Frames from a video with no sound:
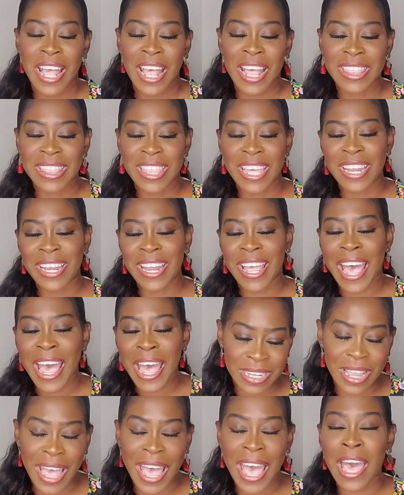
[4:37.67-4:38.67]
And then
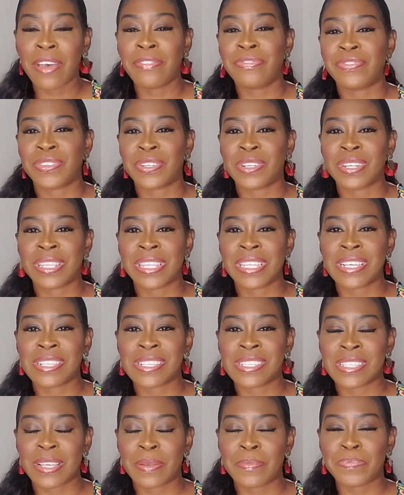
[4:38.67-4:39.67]
after
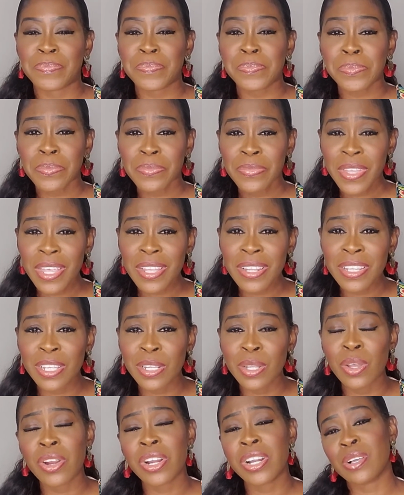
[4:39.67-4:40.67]
this,
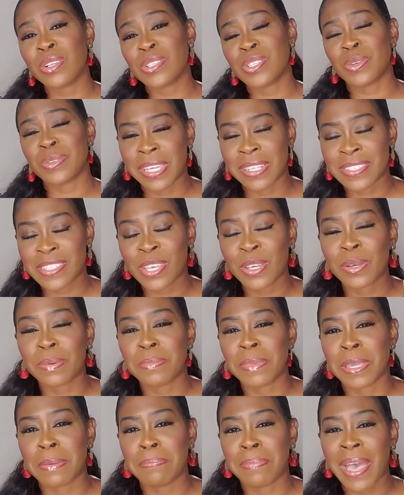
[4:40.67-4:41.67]
the Lord also took
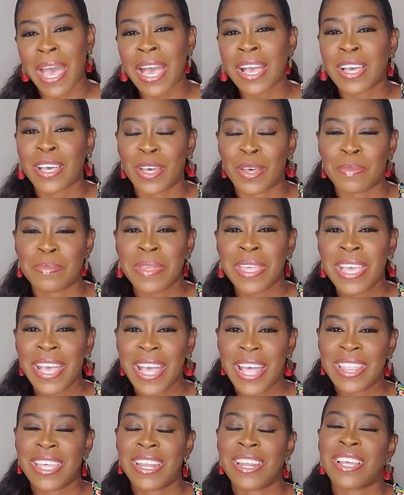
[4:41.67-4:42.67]
me back up
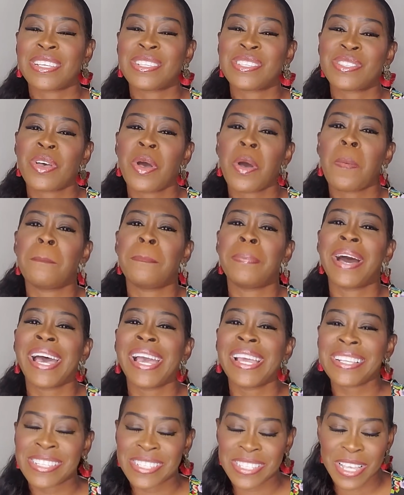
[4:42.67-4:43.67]
and then I saw
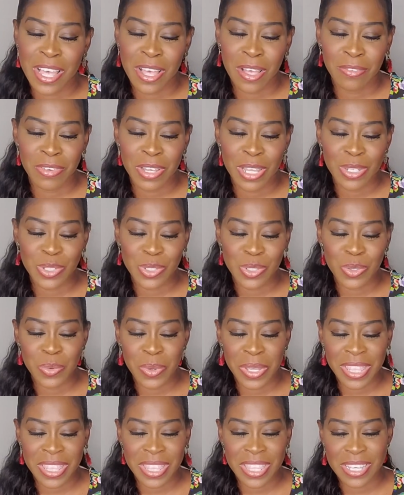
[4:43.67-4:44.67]
myself
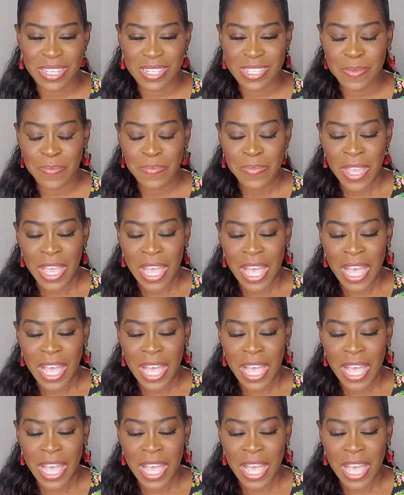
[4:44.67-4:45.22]
doing this.